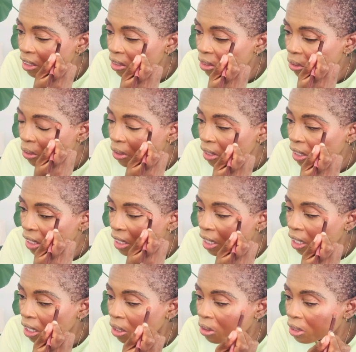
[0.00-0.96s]
Going
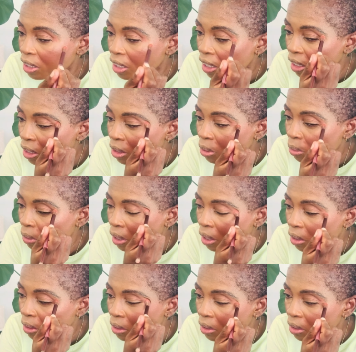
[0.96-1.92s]
outer as
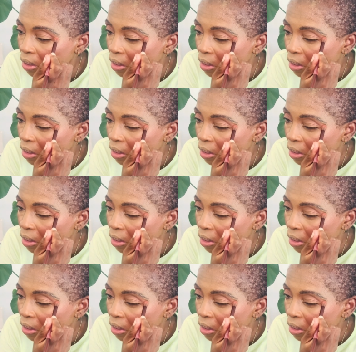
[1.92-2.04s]
well.